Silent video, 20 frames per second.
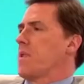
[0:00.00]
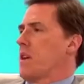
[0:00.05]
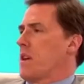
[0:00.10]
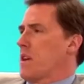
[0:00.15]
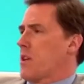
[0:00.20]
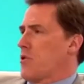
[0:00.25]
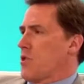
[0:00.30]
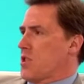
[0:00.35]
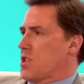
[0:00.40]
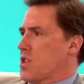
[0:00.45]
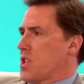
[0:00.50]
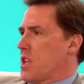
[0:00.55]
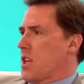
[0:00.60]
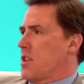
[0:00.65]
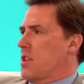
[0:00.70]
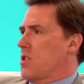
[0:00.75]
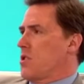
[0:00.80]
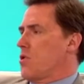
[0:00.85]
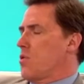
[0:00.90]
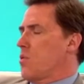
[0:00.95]

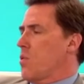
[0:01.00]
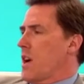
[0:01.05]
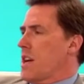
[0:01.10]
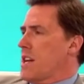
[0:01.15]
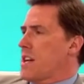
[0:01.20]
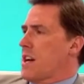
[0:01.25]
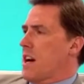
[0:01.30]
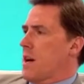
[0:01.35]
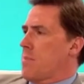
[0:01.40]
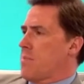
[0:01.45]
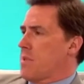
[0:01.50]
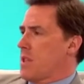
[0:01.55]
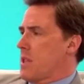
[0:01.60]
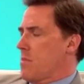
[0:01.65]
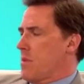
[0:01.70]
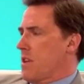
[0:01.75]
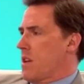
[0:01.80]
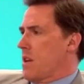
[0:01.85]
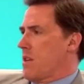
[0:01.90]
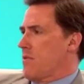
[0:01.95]
Christian, and you wake up in
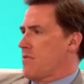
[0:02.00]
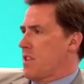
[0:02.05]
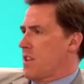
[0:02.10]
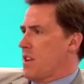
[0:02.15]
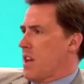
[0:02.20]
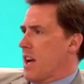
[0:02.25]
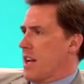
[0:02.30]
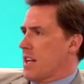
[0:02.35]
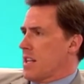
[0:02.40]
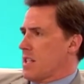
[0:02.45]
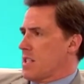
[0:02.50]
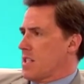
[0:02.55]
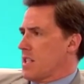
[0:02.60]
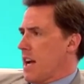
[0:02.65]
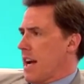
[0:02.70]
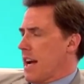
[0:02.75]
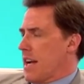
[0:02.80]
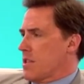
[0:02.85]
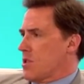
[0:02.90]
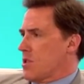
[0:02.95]
the middle of the night and